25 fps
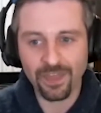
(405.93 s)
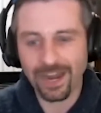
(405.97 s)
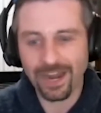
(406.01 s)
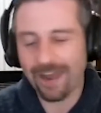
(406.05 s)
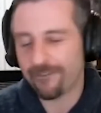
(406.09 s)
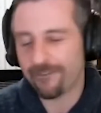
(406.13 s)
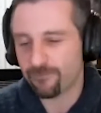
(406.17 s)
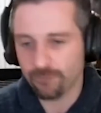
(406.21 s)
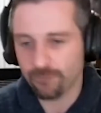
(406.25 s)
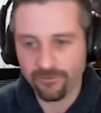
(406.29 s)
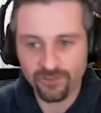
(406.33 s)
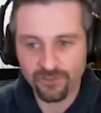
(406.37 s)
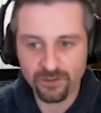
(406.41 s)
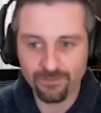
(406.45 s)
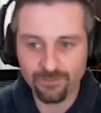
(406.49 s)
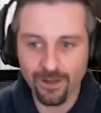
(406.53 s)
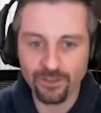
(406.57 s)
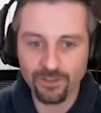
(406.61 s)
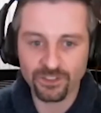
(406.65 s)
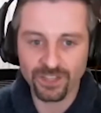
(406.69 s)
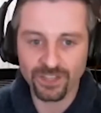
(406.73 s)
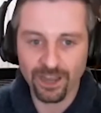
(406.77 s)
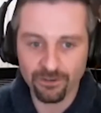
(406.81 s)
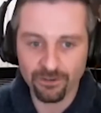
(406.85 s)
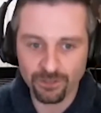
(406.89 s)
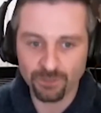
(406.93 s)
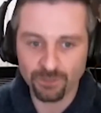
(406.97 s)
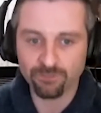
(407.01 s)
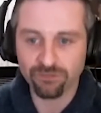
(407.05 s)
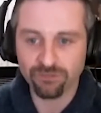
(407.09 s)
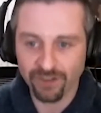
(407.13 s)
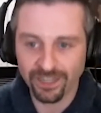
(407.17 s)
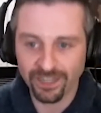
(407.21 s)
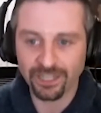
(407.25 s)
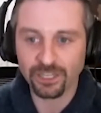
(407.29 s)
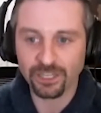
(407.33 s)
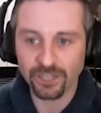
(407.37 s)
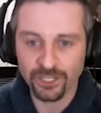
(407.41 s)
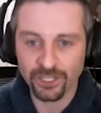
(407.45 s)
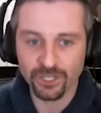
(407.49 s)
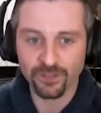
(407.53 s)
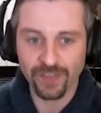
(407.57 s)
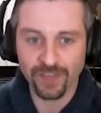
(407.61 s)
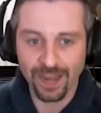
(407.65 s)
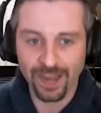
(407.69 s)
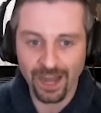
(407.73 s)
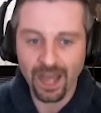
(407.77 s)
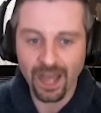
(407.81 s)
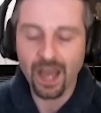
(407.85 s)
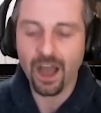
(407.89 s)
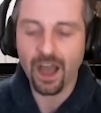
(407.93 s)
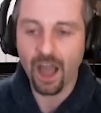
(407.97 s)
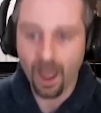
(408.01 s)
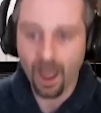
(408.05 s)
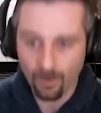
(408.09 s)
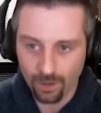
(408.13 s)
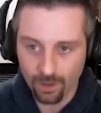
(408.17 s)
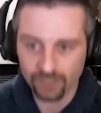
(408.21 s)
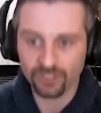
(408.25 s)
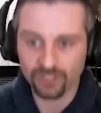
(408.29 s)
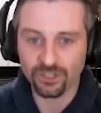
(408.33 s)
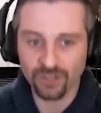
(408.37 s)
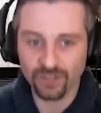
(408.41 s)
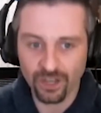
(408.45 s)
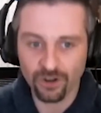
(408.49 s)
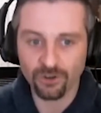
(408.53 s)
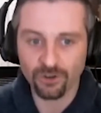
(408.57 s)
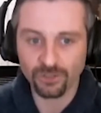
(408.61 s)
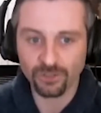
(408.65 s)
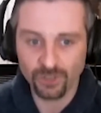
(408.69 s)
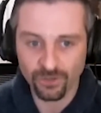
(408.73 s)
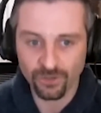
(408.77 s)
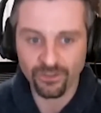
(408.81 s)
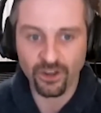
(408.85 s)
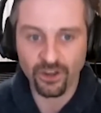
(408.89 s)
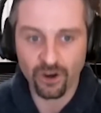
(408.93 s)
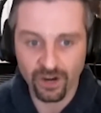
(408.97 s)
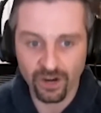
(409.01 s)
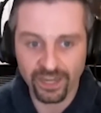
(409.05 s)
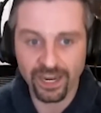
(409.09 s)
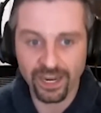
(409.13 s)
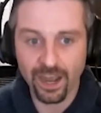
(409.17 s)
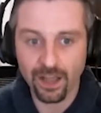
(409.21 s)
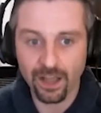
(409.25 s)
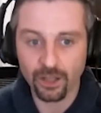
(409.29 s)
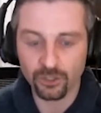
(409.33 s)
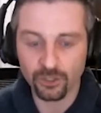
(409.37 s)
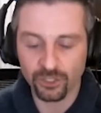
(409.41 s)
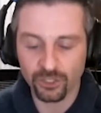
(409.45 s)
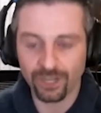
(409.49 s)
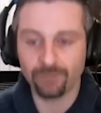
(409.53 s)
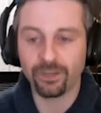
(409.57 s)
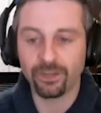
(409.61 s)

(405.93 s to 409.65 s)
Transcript: And after a few months, I was pretty clear that I wanted to go sort of the archaeology,